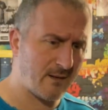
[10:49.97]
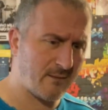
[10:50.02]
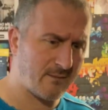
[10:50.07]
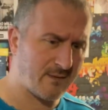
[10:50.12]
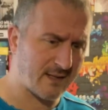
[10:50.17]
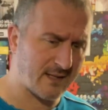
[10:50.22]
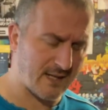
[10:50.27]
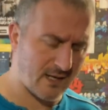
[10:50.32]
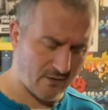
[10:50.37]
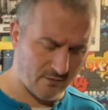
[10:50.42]

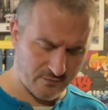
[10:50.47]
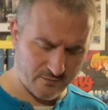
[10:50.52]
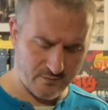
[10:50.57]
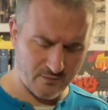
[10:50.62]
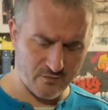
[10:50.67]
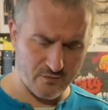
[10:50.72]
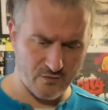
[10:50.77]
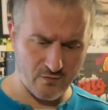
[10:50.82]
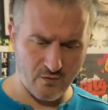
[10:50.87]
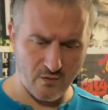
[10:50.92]
The
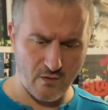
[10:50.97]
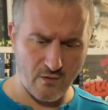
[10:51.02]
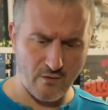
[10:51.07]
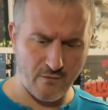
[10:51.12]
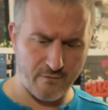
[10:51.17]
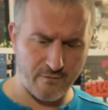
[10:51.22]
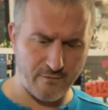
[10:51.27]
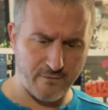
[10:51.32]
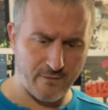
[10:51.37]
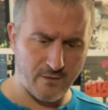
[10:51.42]
characters
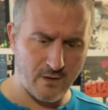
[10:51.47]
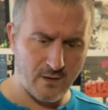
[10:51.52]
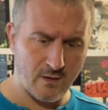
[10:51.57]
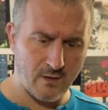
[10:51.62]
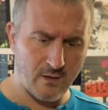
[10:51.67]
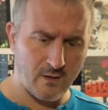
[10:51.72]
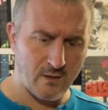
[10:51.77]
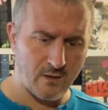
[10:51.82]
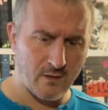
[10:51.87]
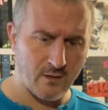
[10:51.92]
of
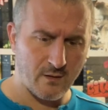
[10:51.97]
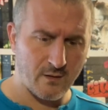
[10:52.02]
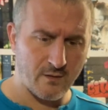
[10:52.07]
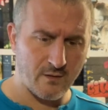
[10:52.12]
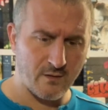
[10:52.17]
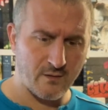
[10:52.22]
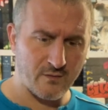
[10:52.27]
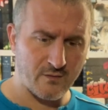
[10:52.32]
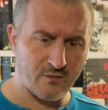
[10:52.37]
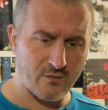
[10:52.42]

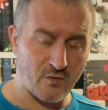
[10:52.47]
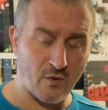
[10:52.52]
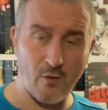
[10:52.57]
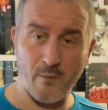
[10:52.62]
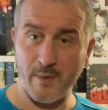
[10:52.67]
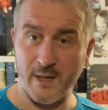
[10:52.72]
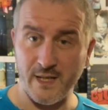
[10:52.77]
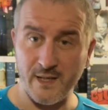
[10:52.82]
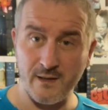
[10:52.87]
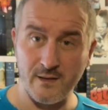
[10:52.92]

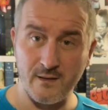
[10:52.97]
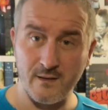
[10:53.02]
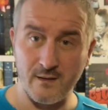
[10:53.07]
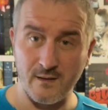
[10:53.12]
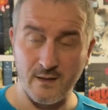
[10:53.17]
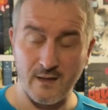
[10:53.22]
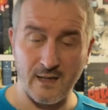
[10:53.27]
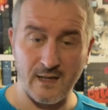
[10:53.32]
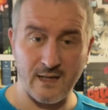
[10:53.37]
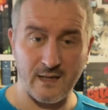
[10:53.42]
Tommy
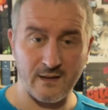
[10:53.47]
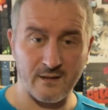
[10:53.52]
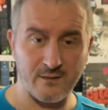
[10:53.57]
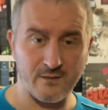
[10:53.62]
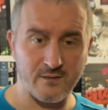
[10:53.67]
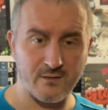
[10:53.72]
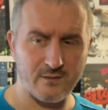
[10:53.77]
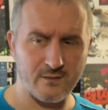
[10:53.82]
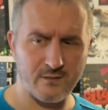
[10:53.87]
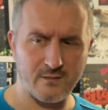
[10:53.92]

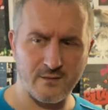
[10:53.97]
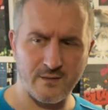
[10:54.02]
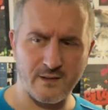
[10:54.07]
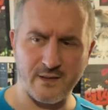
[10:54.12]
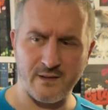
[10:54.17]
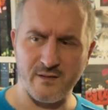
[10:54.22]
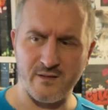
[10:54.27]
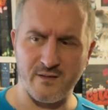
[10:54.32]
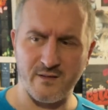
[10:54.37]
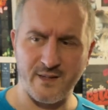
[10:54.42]
and I
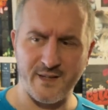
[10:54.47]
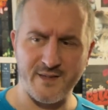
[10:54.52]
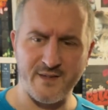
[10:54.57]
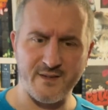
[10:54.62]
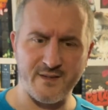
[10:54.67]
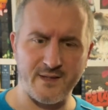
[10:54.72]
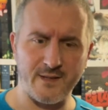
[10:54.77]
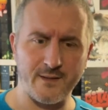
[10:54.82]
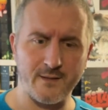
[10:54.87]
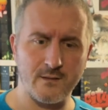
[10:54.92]
think it's
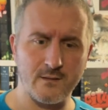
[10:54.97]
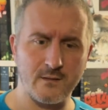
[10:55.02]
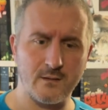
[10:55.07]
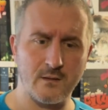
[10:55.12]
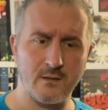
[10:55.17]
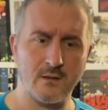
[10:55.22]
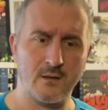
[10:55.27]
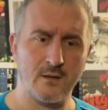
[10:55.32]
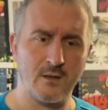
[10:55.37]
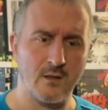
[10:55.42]
Lindsay
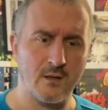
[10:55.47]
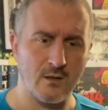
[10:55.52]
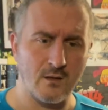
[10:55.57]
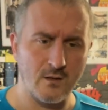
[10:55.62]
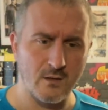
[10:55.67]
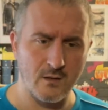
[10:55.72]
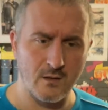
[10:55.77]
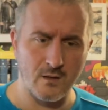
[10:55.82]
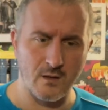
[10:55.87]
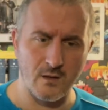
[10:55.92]

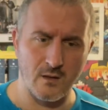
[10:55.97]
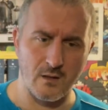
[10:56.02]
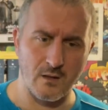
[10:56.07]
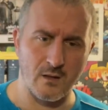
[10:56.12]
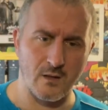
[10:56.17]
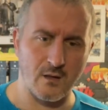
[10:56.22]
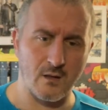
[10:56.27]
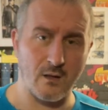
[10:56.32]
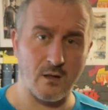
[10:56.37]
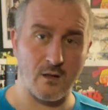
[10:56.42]

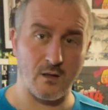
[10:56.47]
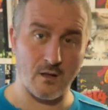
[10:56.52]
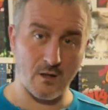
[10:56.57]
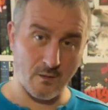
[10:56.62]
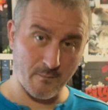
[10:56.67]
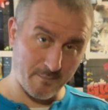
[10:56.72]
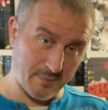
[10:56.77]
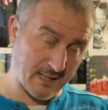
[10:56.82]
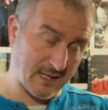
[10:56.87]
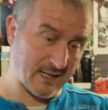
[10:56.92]

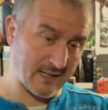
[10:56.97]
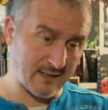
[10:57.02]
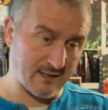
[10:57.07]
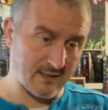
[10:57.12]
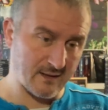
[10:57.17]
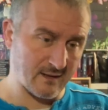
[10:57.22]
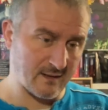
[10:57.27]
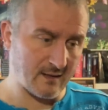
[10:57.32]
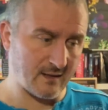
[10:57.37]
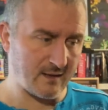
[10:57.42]
are back
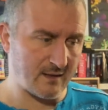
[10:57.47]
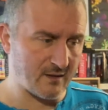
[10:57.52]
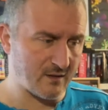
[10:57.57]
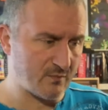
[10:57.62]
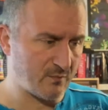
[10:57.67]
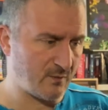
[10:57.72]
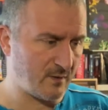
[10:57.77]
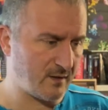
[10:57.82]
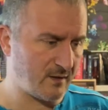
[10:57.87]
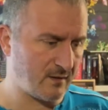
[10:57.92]
in
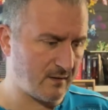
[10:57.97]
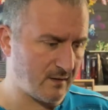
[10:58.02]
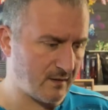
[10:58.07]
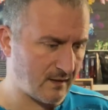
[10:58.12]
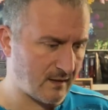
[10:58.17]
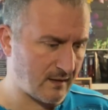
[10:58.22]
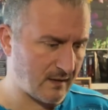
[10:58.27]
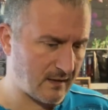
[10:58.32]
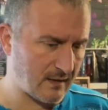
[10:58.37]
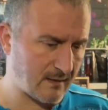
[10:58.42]
this one.
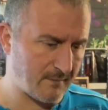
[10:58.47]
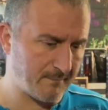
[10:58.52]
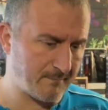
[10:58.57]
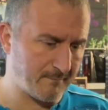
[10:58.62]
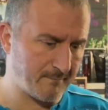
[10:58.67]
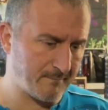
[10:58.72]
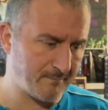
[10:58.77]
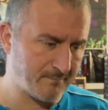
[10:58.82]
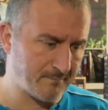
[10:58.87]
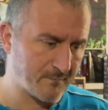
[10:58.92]

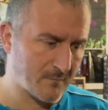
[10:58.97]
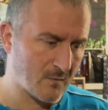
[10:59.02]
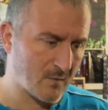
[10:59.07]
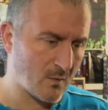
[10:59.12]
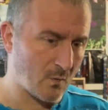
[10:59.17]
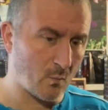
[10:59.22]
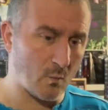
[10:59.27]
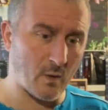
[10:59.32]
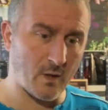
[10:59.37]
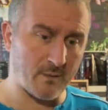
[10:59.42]

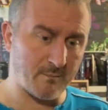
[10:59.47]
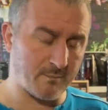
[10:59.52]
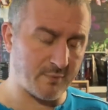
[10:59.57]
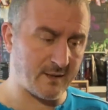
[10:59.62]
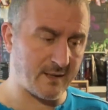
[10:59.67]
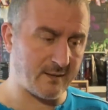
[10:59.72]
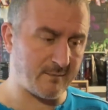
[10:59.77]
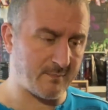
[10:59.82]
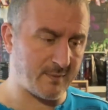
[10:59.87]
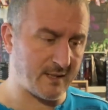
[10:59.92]
One
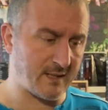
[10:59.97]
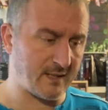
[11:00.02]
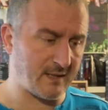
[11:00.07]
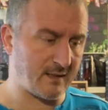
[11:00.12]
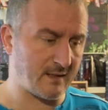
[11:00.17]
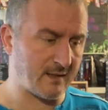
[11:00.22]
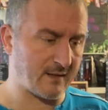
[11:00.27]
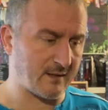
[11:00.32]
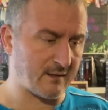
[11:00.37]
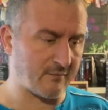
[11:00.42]
played
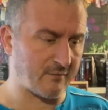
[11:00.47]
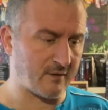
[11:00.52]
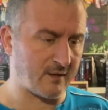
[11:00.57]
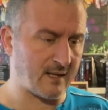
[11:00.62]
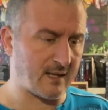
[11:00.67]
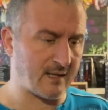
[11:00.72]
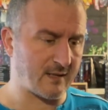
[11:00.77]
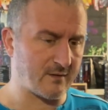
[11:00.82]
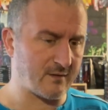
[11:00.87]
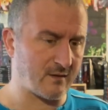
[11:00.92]
by a different
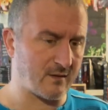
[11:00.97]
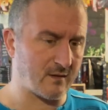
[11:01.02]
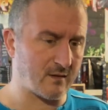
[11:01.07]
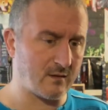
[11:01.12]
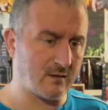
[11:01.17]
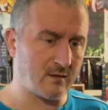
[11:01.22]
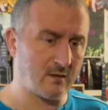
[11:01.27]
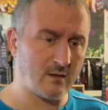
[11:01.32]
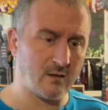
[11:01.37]
actor.